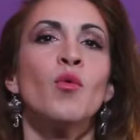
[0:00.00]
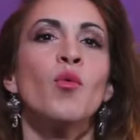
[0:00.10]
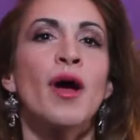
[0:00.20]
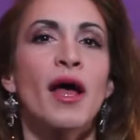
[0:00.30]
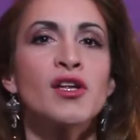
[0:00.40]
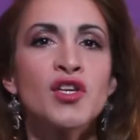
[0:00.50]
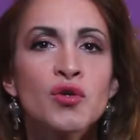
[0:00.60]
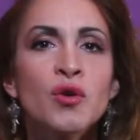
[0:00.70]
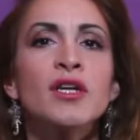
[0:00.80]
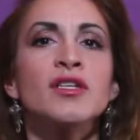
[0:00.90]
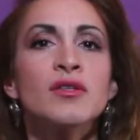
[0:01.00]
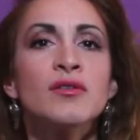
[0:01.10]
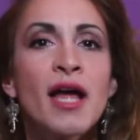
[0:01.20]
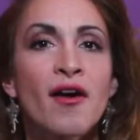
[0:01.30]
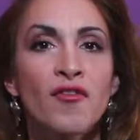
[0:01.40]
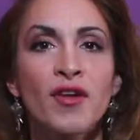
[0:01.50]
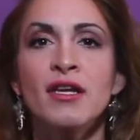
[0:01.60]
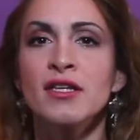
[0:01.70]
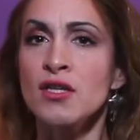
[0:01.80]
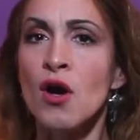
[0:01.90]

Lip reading: Well, sure, do nothing,